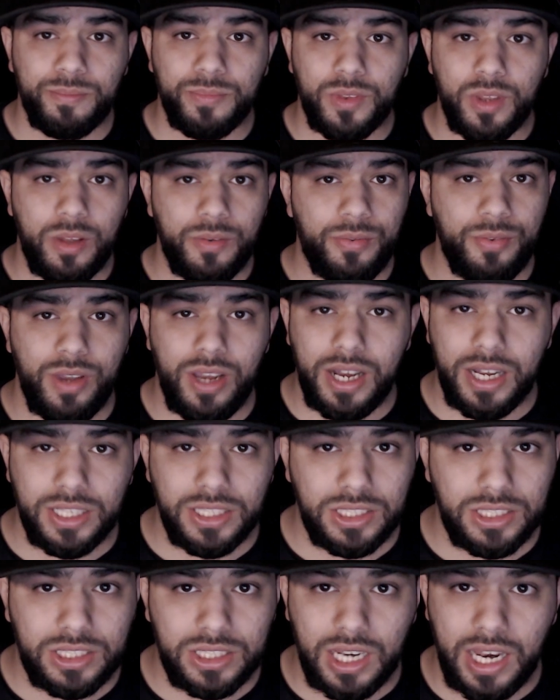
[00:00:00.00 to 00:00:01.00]
if you
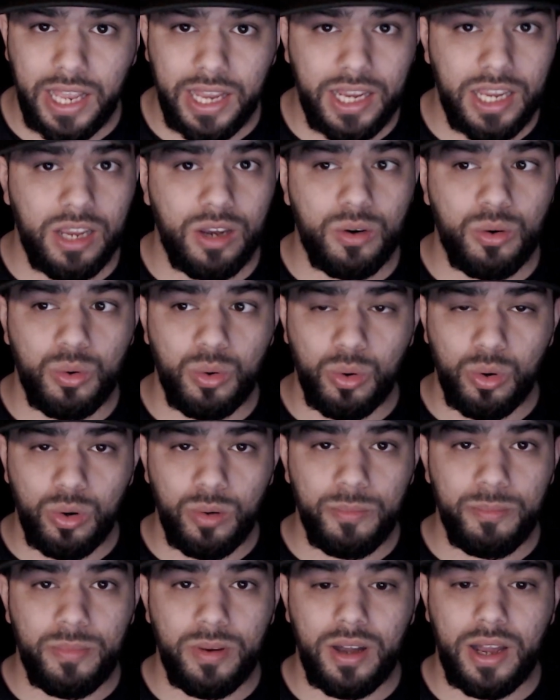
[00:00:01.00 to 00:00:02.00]
guys like it, cool.
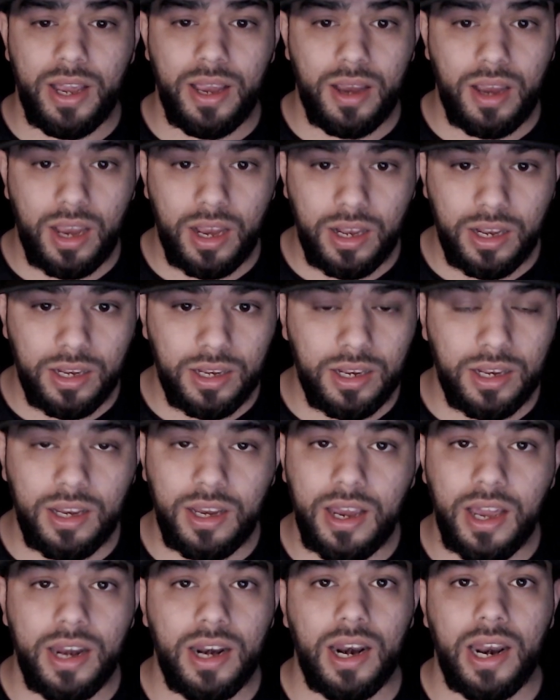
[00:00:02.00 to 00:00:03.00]
But I
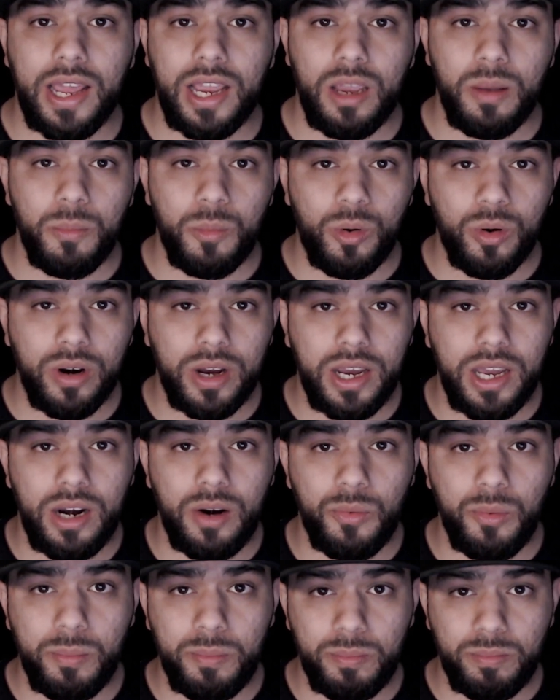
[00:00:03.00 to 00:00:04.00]
kind of like it more, kind
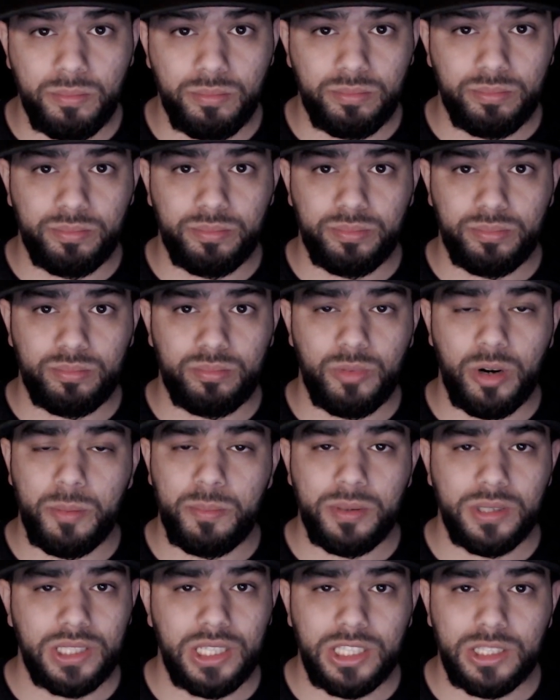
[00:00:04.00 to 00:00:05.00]
of
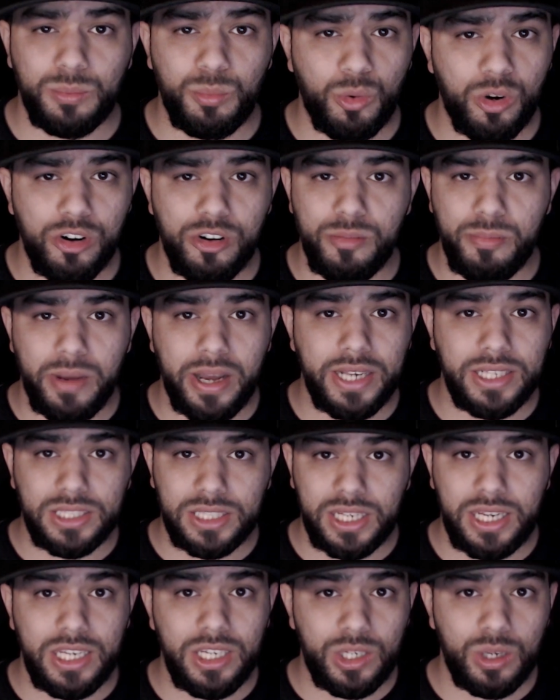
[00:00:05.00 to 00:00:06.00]
represents more of my
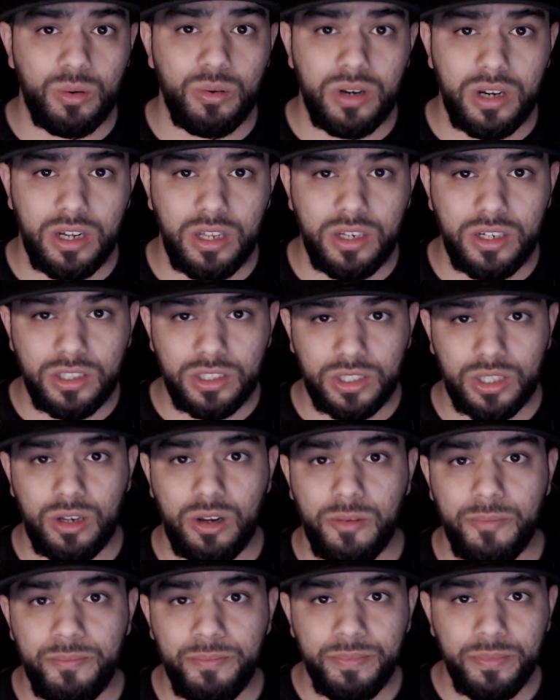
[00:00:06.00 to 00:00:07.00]
skin tone color.
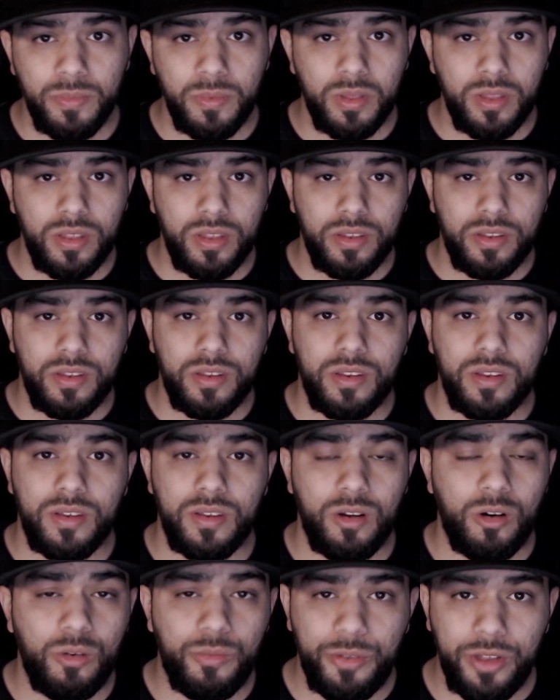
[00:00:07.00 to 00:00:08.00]
So
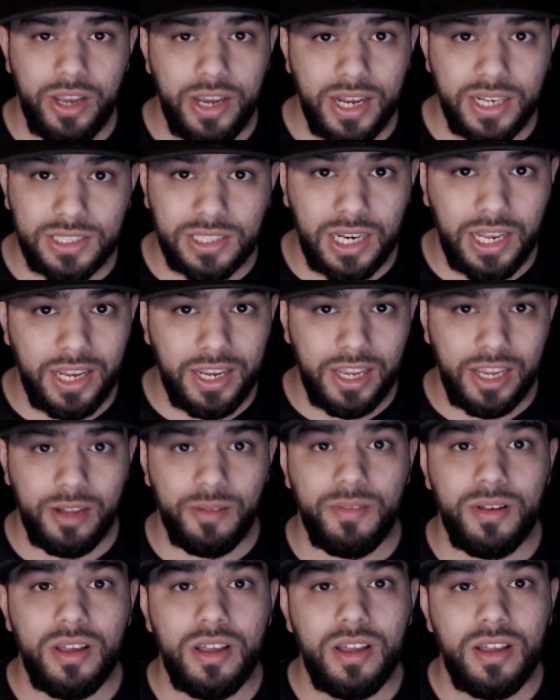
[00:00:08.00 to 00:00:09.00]
hopefully you guys like it.
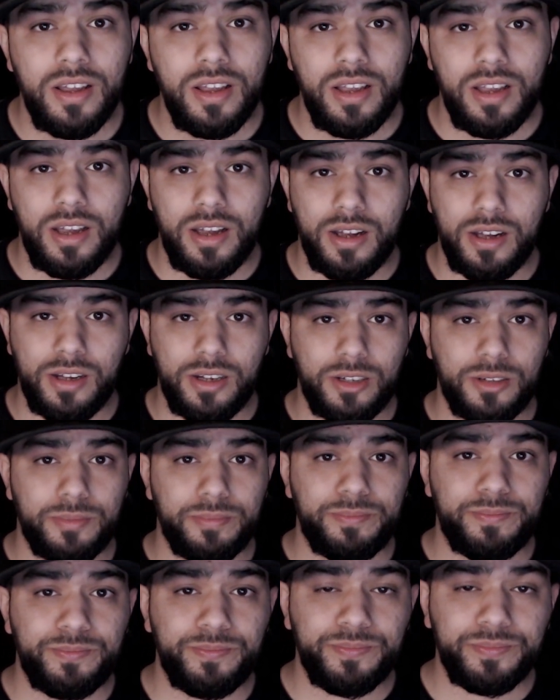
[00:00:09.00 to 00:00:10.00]

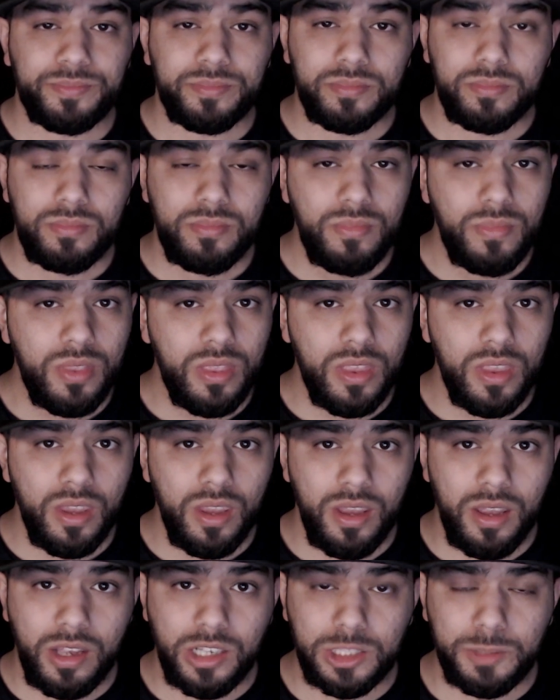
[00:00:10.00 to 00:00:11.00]
Um,
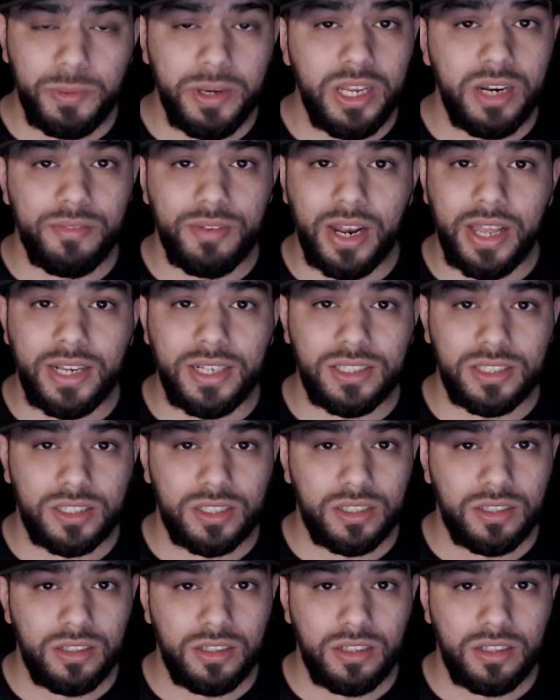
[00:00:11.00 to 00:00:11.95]
Speaking of likes,